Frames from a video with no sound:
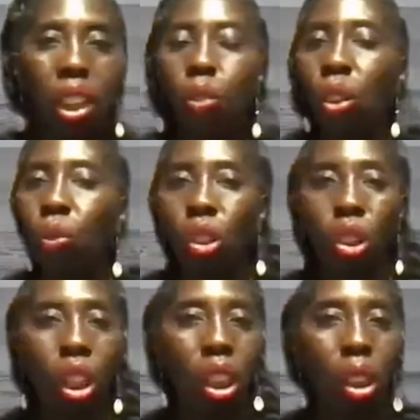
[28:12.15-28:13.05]
we've been
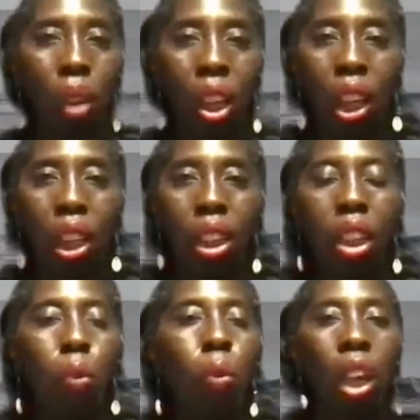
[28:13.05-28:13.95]
talking about Haiti and
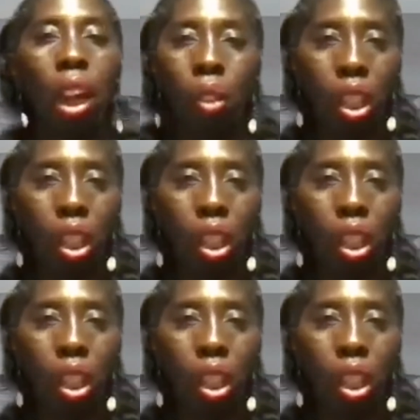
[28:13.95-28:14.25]
with everything